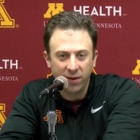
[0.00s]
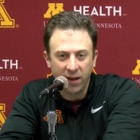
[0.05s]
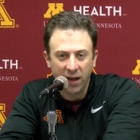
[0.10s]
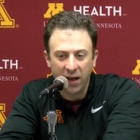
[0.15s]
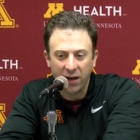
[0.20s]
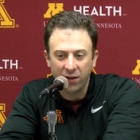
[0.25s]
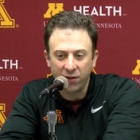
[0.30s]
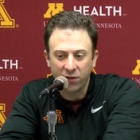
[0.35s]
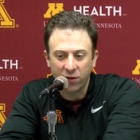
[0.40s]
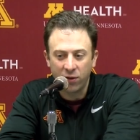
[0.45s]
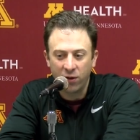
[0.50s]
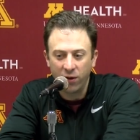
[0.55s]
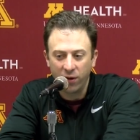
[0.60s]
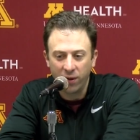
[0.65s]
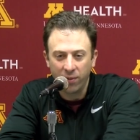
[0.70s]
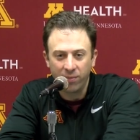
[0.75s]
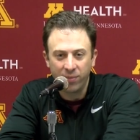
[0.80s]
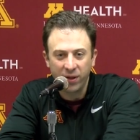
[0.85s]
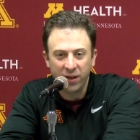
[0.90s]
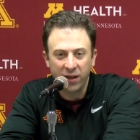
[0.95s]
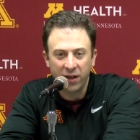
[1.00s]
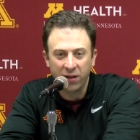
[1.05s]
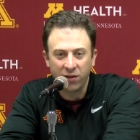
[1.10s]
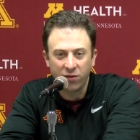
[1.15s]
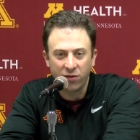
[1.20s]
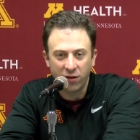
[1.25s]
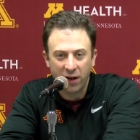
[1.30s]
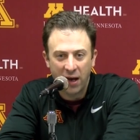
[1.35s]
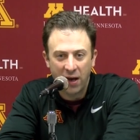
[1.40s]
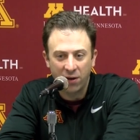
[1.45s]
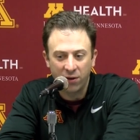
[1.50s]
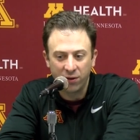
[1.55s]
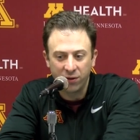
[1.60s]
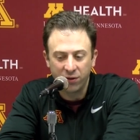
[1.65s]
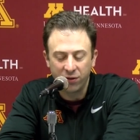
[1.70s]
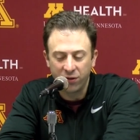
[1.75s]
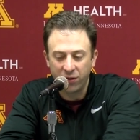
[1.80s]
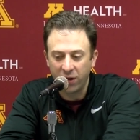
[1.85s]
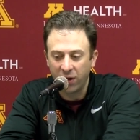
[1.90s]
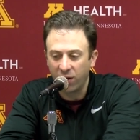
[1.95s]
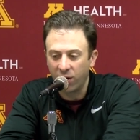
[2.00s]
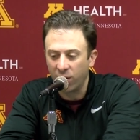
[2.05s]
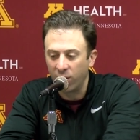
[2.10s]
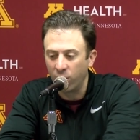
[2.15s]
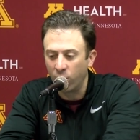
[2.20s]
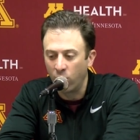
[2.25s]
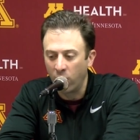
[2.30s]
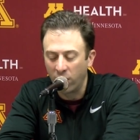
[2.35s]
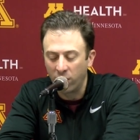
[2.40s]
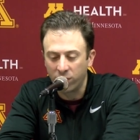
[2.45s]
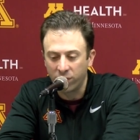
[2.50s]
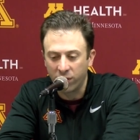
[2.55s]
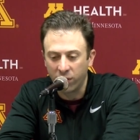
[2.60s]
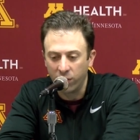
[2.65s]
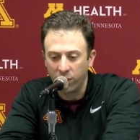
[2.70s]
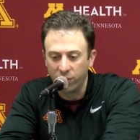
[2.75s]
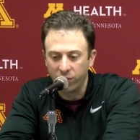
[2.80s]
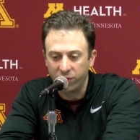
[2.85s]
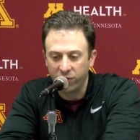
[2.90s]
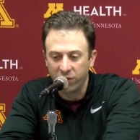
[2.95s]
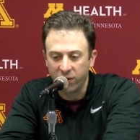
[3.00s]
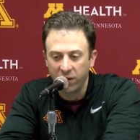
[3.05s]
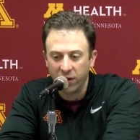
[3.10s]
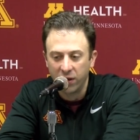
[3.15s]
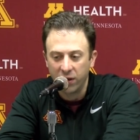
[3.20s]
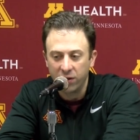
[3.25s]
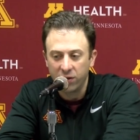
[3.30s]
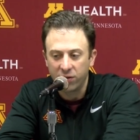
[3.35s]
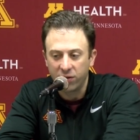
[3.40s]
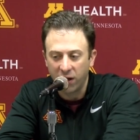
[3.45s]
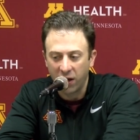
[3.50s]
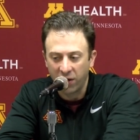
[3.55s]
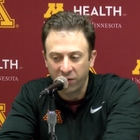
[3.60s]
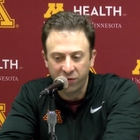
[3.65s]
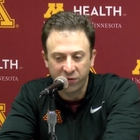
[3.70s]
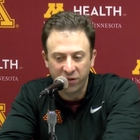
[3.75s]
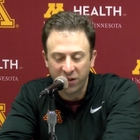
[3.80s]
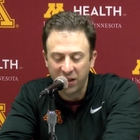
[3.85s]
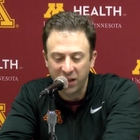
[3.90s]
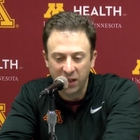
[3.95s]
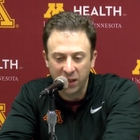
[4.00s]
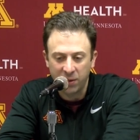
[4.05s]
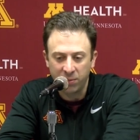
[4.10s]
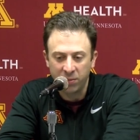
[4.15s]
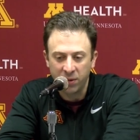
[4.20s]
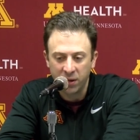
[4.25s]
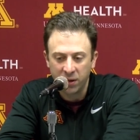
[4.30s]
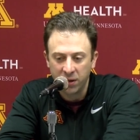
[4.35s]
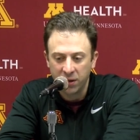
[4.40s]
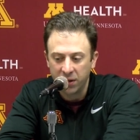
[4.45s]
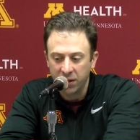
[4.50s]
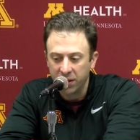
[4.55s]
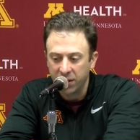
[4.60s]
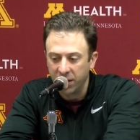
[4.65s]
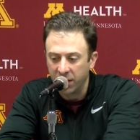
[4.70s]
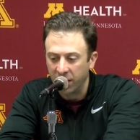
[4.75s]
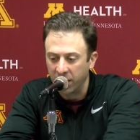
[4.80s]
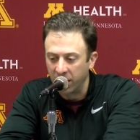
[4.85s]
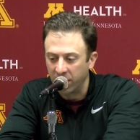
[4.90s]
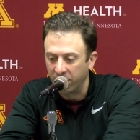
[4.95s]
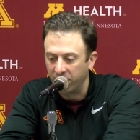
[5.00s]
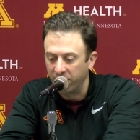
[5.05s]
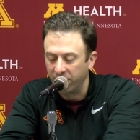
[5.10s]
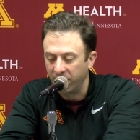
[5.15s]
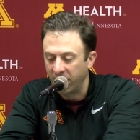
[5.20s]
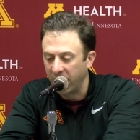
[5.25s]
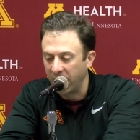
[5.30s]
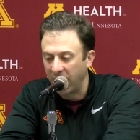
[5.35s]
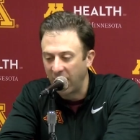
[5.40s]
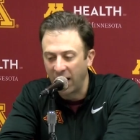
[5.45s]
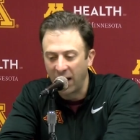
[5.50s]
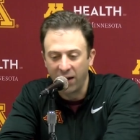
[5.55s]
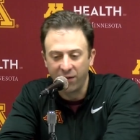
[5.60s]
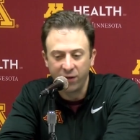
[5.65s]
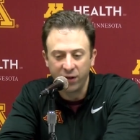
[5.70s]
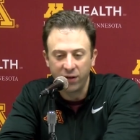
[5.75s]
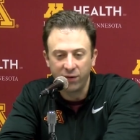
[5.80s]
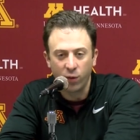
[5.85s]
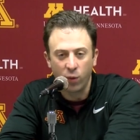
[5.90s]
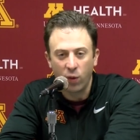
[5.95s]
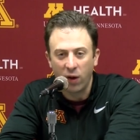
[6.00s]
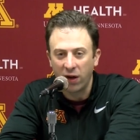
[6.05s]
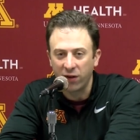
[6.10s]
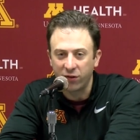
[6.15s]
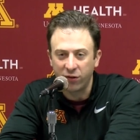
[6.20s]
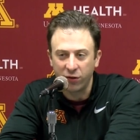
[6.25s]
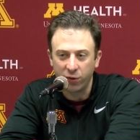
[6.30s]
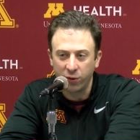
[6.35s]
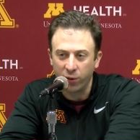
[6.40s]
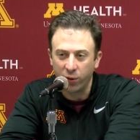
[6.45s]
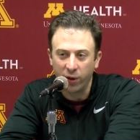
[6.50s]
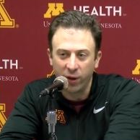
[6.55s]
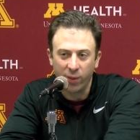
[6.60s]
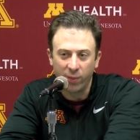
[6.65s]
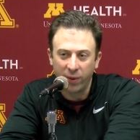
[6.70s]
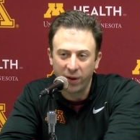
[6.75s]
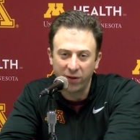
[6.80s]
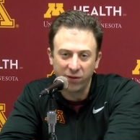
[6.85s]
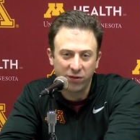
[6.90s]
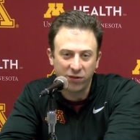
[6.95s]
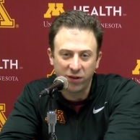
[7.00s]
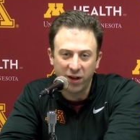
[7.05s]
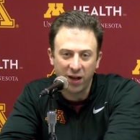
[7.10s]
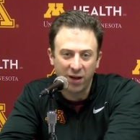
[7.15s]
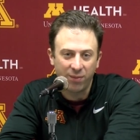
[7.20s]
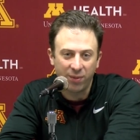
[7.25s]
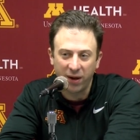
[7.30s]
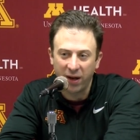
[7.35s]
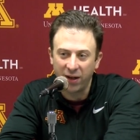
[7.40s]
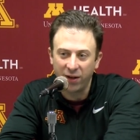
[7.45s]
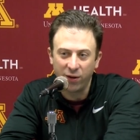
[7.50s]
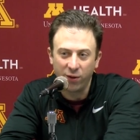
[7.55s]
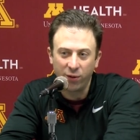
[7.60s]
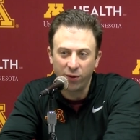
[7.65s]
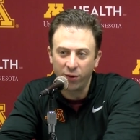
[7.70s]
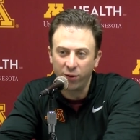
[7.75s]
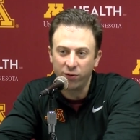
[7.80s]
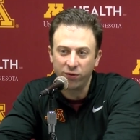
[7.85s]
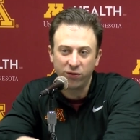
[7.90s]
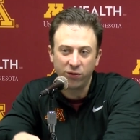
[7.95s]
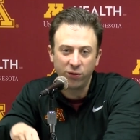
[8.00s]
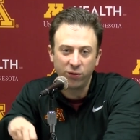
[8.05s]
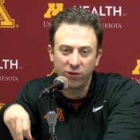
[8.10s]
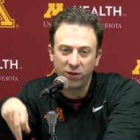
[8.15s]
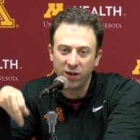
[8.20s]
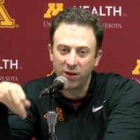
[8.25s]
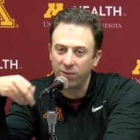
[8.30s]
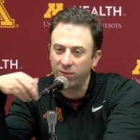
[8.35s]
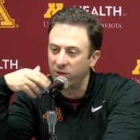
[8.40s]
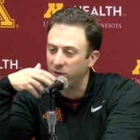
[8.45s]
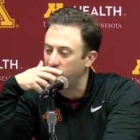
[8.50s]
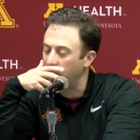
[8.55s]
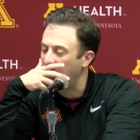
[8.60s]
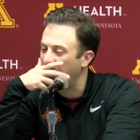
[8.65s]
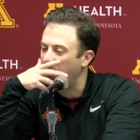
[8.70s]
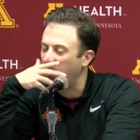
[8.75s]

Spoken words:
That is going to be a challenge. They're a well-coached, tough team. And I haven't even watched Illinois or Penn State, but I know those two teams as well.